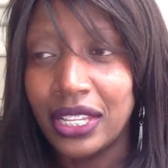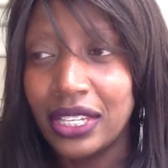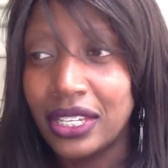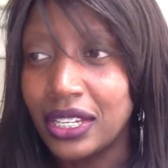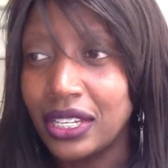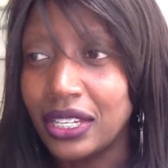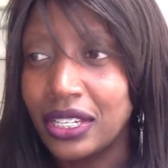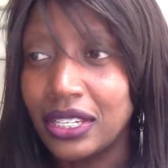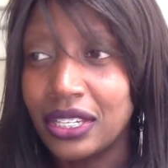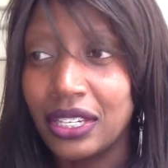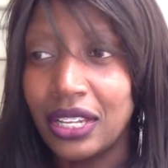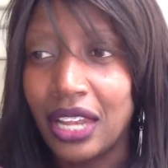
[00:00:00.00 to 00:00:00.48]

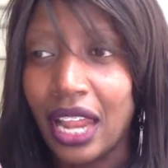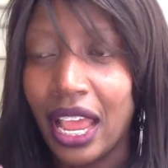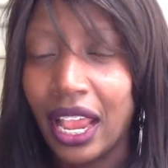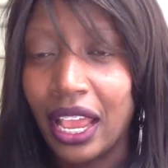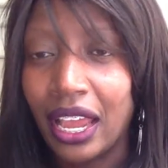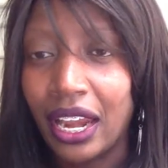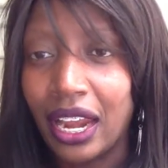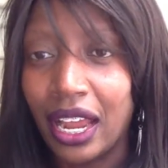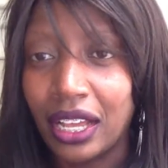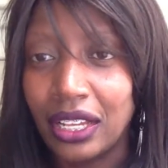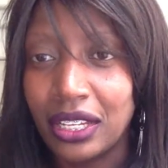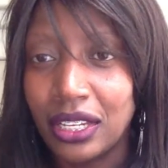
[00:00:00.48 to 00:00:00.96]
It's like
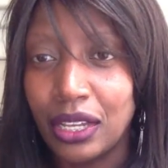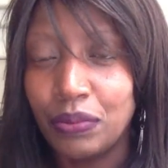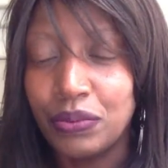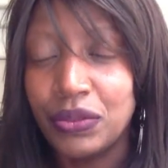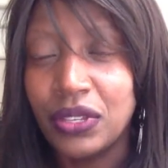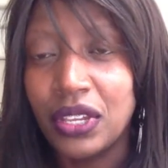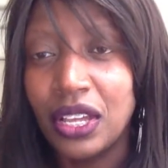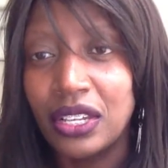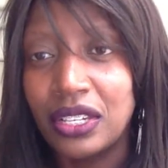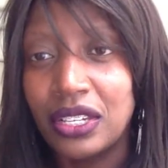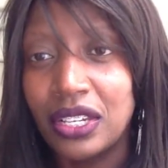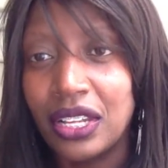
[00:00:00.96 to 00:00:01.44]
an
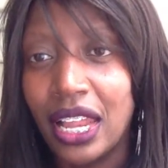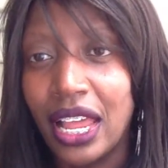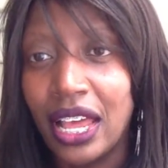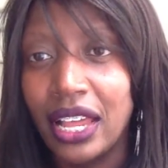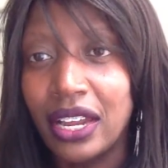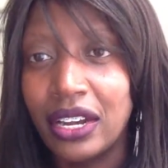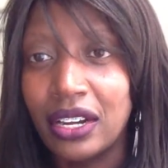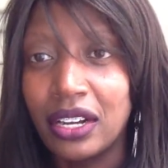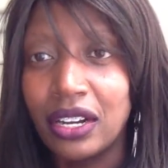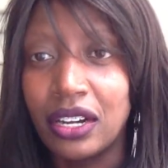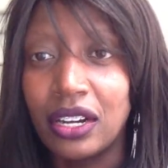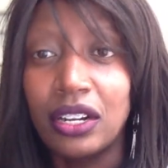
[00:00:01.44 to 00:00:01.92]
acceptance
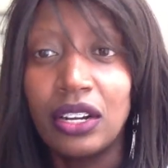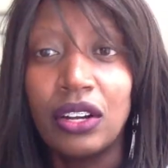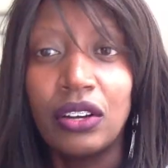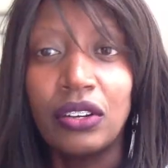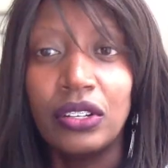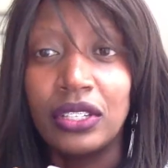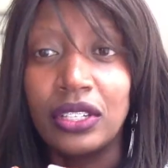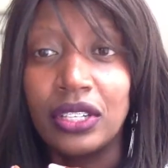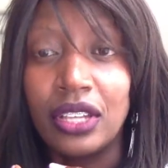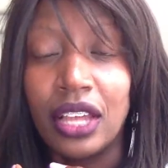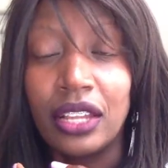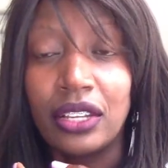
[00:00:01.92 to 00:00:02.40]
letter.
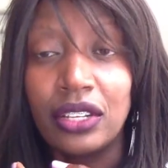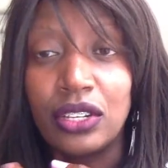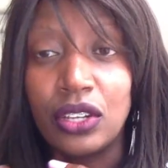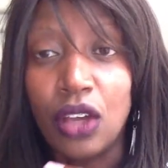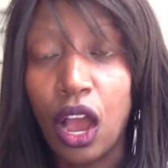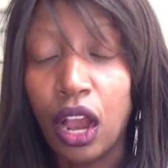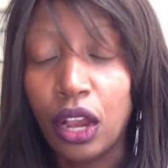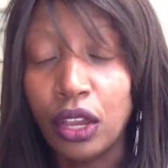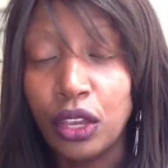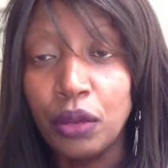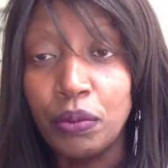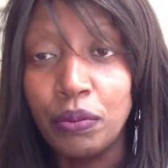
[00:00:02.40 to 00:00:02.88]
It's a
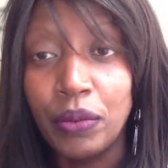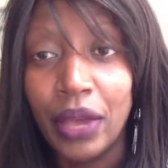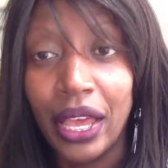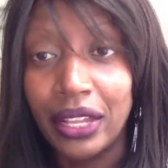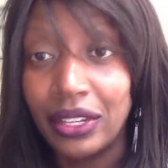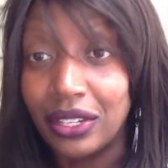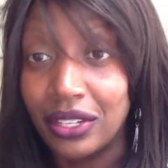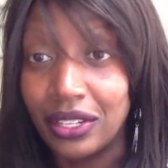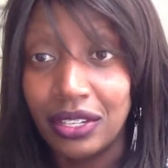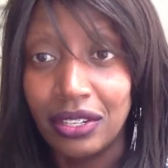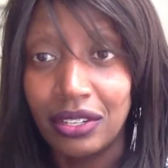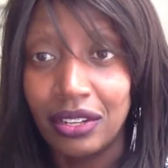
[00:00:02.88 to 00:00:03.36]

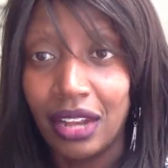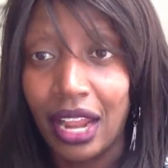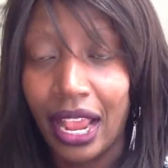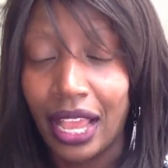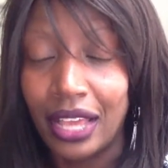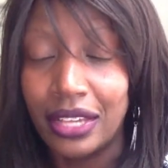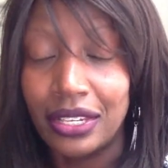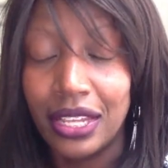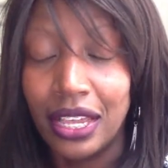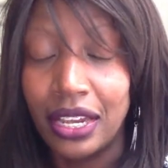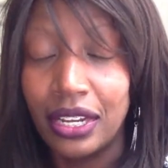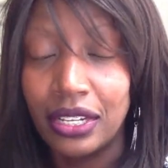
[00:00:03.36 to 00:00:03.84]
document. Like
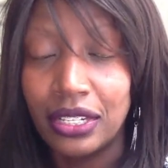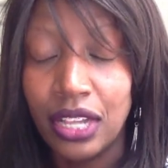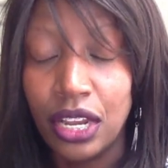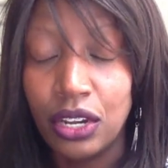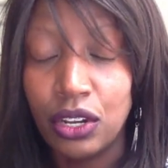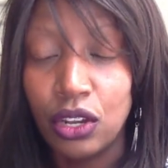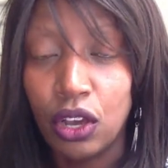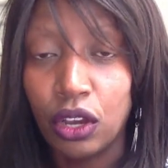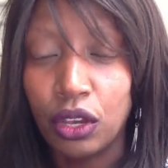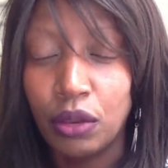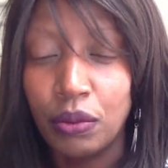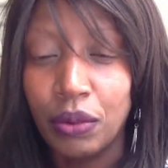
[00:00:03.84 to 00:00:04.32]
I said, it's a
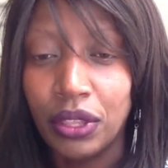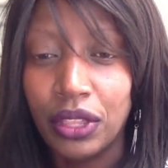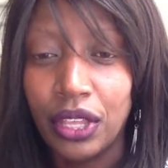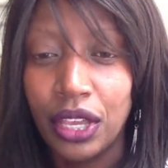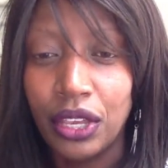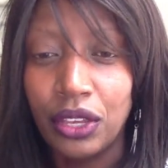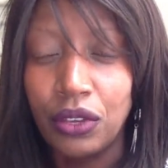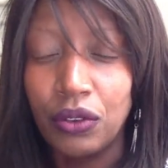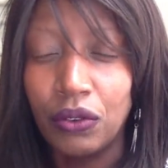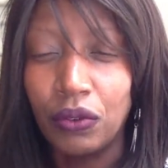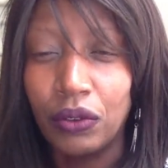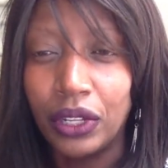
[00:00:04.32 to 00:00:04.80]
document
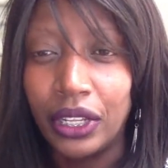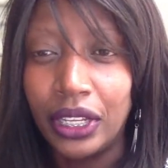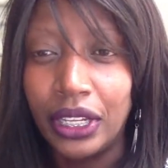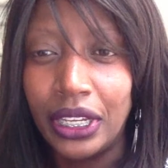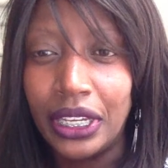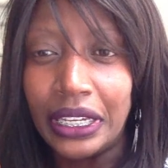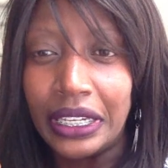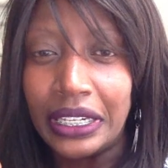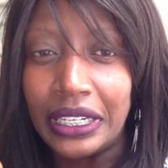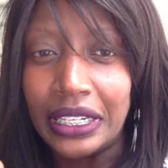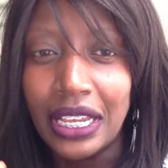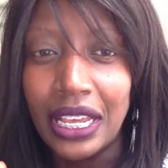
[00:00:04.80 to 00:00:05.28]
that you will
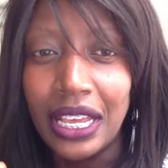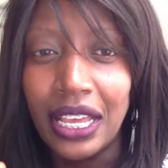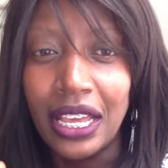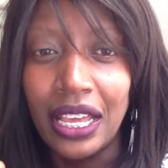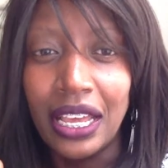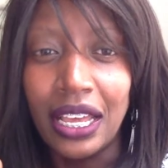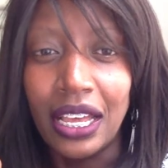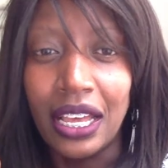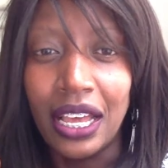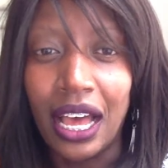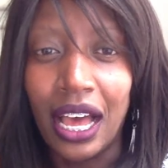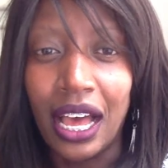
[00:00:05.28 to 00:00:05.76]
need
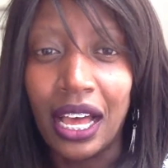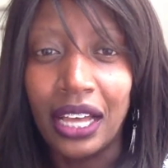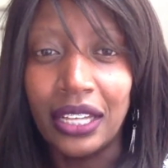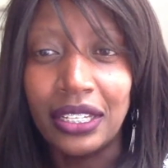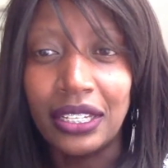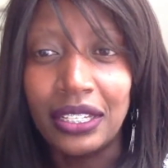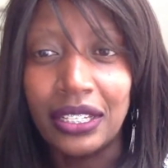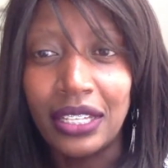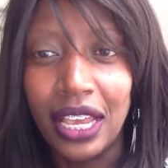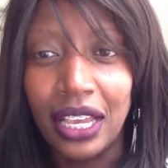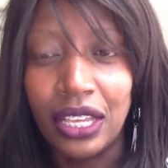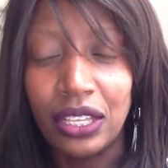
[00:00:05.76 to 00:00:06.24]

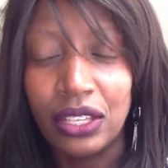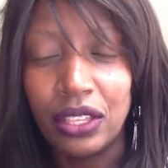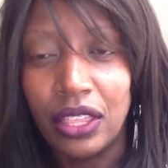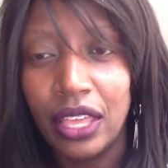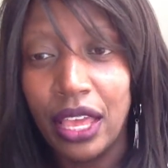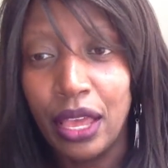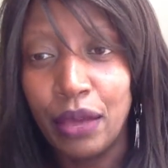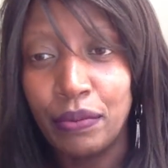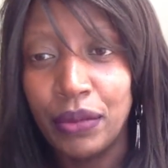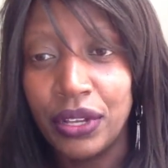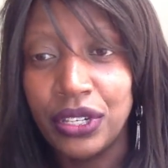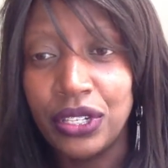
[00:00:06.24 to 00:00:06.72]
to take to
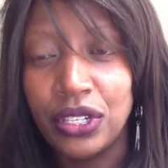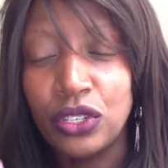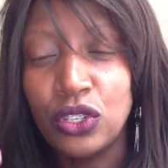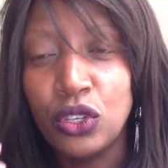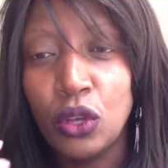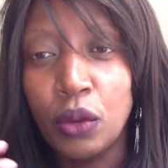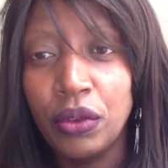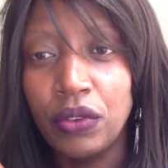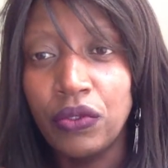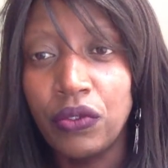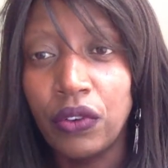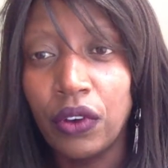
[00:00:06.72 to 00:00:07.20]
the embassy.
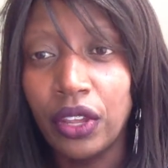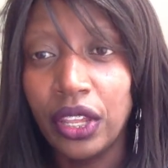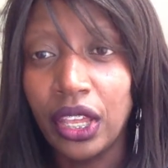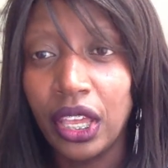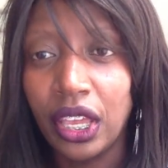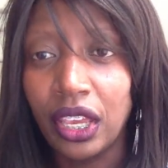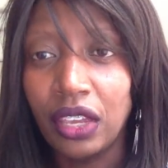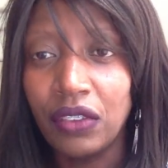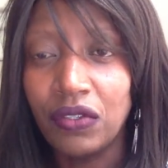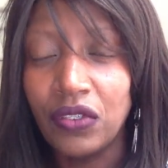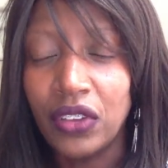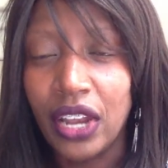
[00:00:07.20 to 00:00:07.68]
So before
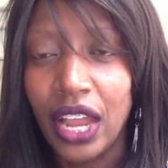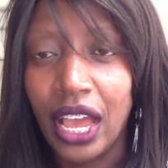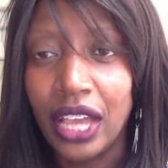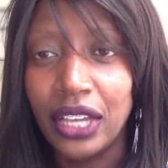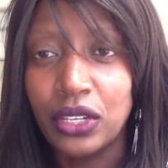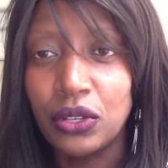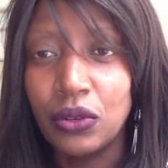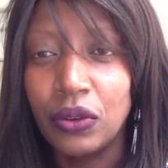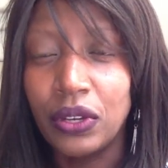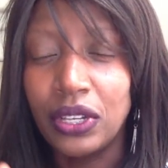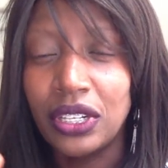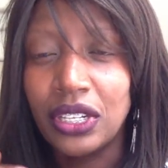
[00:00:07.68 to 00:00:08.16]
they give you an
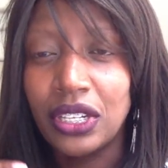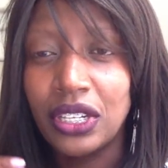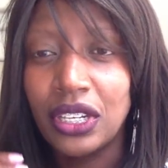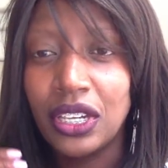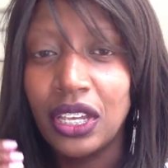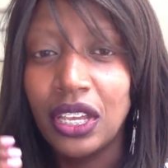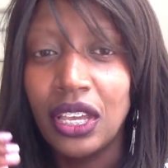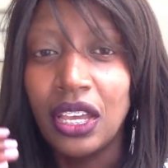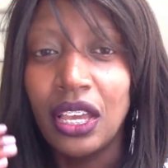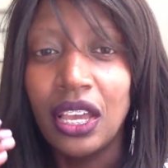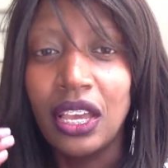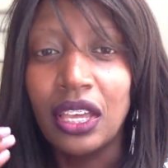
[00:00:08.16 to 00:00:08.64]

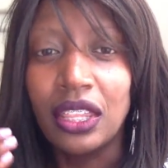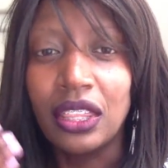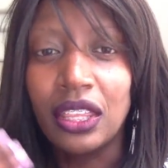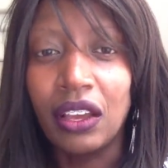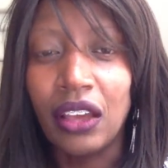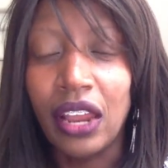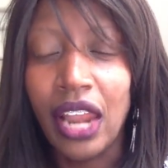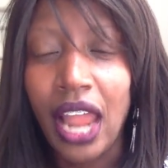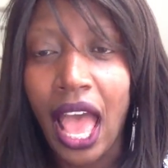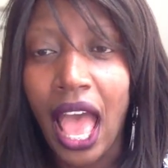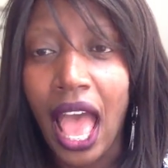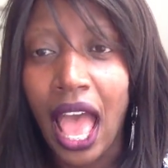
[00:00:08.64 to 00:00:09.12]
I-20, they're
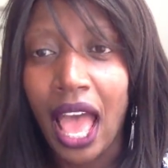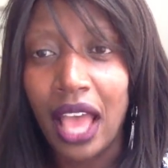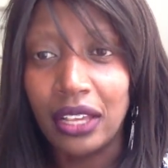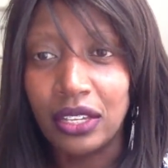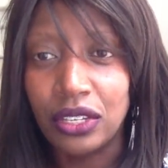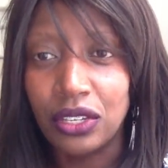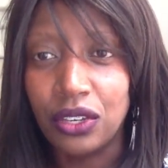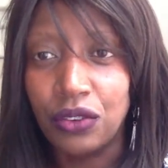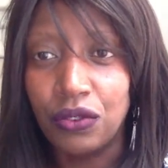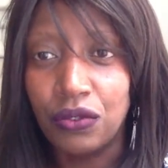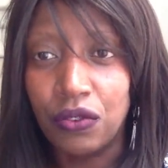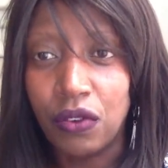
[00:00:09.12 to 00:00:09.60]
going to
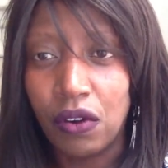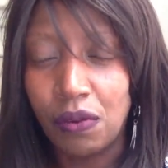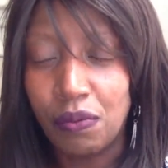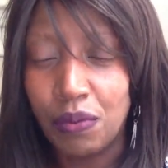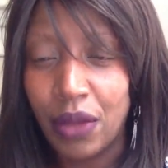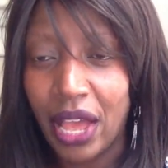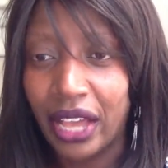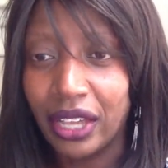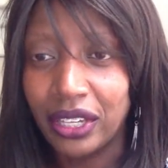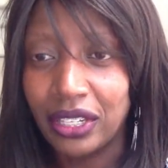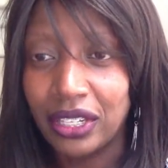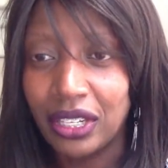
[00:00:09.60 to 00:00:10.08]
ask you for a
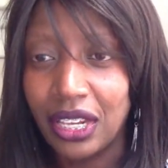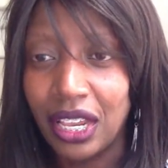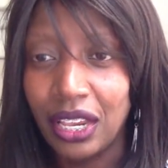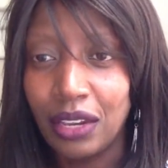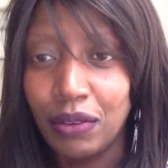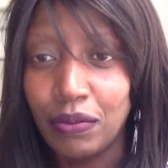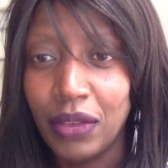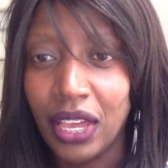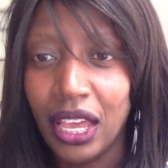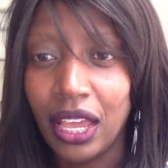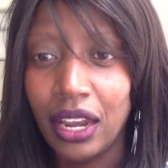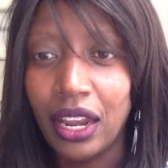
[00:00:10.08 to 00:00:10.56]
bank
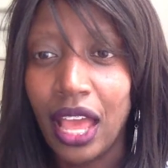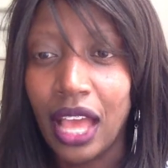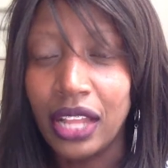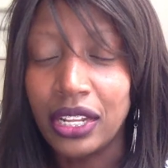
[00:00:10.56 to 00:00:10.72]
statement.